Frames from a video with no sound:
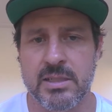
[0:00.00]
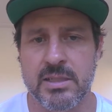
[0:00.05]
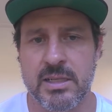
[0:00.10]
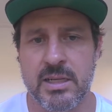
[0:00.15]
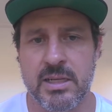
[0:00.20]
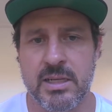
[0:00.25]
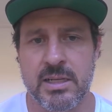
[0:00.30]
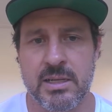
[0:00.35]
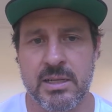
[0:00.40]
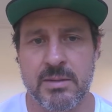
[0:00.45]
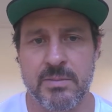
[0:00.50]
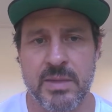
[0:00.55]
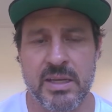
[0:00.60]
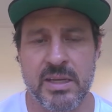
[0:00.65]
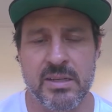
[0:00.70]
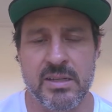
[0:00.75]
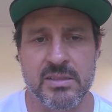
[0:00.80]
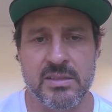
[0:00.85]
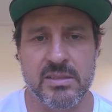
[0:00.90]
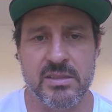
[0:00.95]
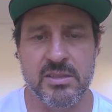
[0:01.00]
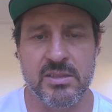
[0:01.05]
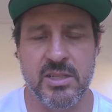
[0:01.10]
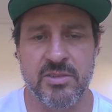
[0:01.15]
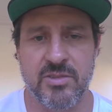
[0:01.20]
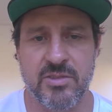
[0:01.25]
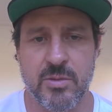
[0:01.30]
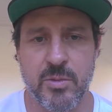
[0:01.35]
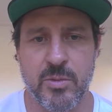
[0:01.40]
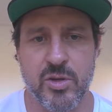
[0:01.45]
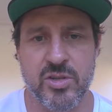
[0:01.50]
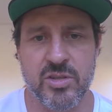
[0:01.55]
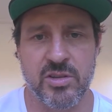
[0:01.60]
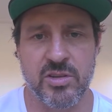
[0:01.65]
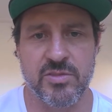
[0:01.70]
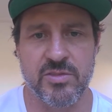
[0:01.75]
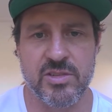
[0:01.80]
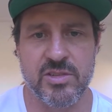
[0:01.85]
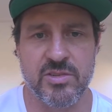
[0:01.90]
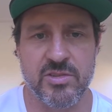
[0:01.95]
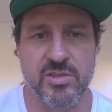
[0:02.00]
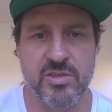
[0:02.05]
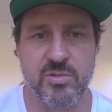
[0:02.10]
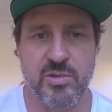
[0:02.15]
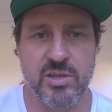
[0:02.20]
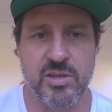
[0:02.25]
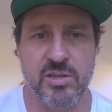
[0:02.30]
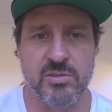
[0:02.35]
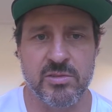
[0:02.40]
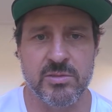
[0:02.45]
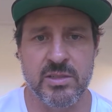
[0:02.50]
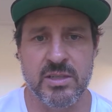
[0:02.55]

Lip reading: Now it's Chief Commercial Officer as well.